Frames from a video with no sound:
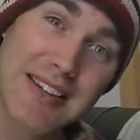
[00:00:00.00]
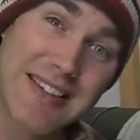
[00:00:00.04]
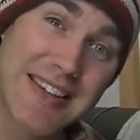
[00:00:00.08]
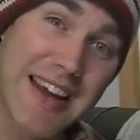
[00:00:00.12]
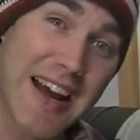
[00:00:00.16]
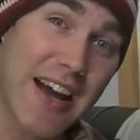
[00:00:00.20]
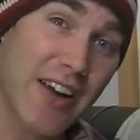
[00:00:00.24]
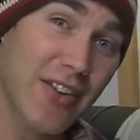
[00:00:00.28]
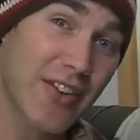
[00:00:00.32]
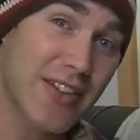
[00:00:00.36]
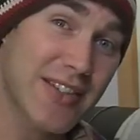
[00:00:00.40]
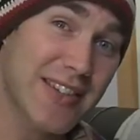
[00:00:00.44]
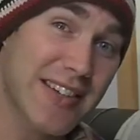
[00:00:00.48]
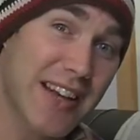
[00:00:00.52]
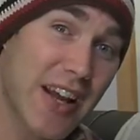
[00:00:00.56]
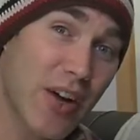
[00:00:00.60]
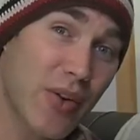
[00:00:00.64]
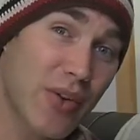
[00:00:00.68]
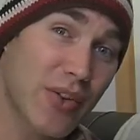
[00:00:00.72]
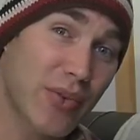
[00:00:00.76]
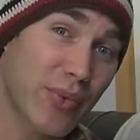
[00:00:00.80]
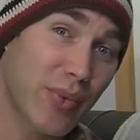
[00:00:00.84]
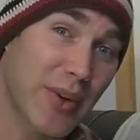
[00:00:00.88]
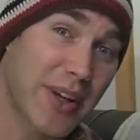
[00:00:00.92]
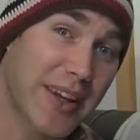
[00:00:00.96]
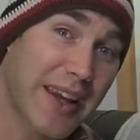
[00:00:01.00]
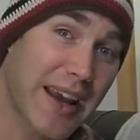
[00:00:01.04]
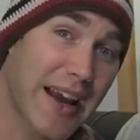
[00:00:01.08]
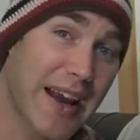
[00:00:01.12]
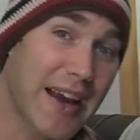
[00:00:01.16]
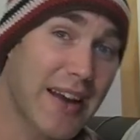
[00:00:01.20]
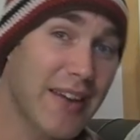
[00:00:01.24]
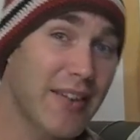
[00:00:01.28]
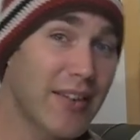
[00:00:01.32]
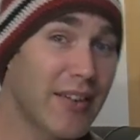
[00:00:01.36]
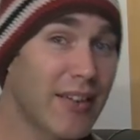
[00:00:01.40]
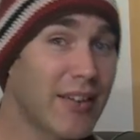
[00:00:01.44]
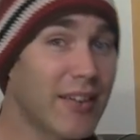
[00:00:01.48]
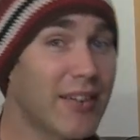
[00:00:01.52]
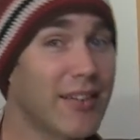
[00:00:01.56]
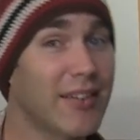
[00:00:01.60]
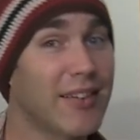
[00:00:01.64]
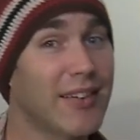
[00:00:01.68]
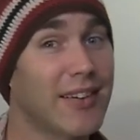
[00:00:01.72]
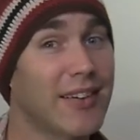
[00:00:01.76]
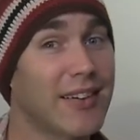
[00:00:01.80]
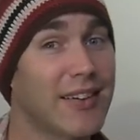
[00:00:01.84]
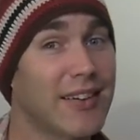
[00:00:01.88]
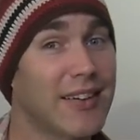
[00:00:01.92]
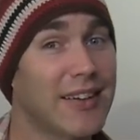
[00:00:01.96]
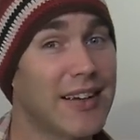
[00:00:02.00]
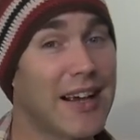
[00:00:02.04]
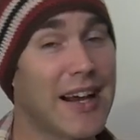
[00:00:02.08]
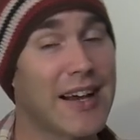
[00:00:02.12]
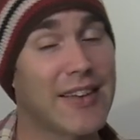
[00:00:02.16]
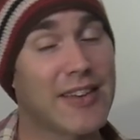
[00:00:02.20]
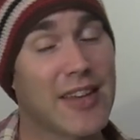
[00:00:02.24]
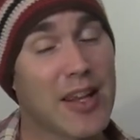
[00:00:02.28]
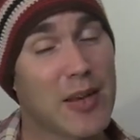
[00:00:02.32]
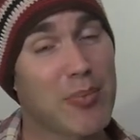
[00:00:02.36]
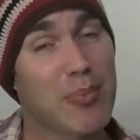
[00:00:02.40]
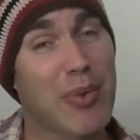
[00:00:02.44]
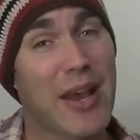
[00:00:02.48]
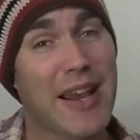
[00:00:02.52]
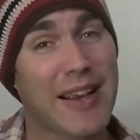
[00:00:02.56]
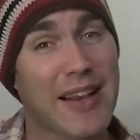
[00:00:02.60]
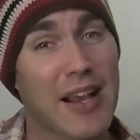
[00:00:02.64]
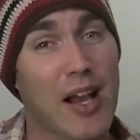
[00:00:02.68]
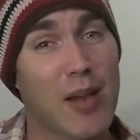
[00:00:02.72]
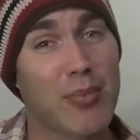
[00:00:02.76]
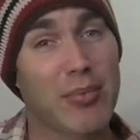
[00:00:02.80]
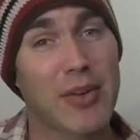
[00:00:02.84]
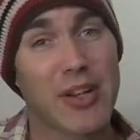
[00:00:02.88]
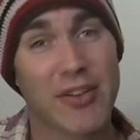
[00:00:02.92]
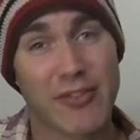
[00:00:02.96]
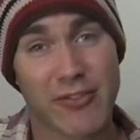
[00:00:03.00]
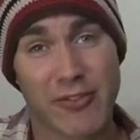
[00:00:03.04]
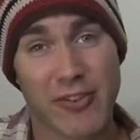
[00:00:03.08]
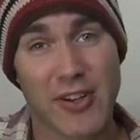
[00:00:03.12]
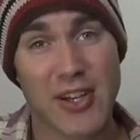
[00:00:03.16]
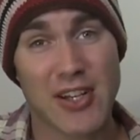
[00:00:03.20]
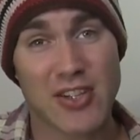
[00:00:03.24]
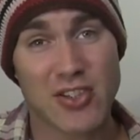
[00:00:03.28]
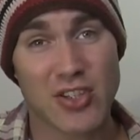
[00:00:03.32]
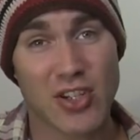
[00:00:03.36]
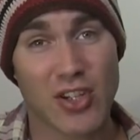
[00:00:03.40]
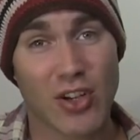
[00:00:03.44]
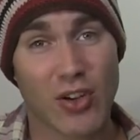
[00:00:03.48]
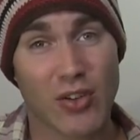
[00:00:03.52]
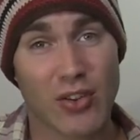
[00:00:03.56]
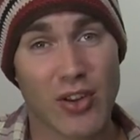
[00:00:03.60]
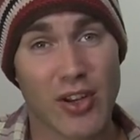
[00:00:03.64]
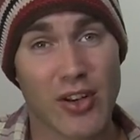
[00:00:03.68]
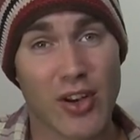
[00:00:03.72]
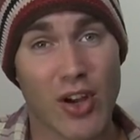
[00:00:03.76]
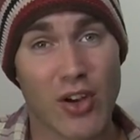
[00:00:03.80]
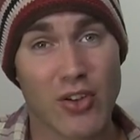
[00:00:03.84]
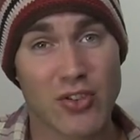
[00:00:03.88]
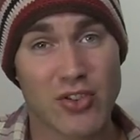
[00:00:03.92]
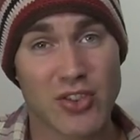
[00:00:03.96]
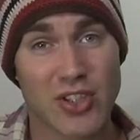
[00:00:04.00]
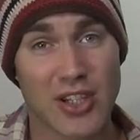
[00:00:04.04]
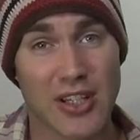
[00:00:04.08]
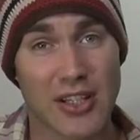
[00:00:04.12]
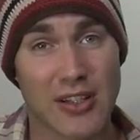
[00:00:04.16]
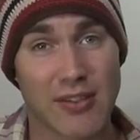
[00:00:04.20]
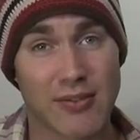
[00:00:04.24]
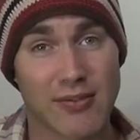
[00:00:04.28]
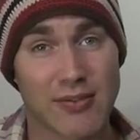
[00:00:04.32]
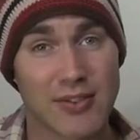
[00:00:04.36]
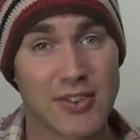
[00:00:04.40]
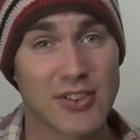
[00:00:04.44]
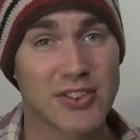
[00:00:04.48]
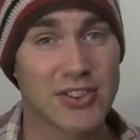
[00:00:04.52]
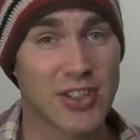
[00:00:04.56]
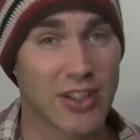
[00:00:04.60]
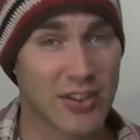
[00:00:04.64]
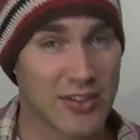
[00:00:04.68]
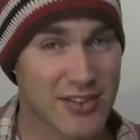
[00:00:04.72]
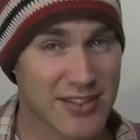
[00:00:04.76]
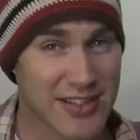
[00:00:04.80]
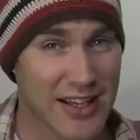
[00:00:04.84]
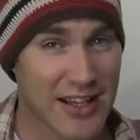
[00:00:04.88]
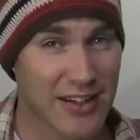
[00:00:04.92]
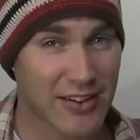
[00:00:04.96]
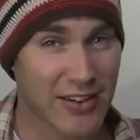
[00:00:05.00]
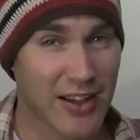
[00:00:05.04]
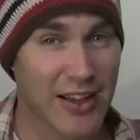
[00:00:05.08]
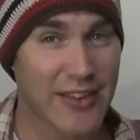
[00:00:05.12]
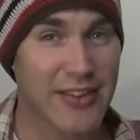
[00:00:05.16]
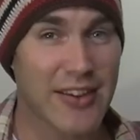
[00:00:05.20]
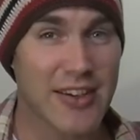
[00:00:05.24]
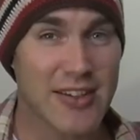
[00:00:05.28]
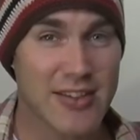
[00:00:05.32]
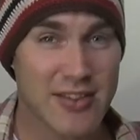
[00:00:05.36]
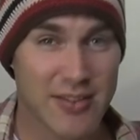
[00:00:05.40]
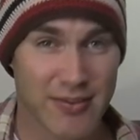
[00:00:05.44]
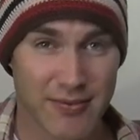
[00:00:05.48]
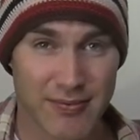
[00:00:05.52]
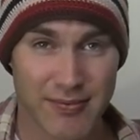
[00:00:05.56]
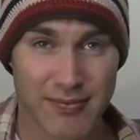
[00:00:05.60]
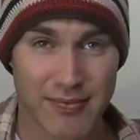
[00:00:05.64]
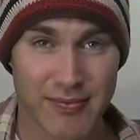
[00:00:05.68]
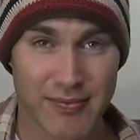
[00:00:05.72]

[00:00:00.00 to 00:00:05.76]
down as low as we can, and then back up and finishing on the note G. So it'll sound like this.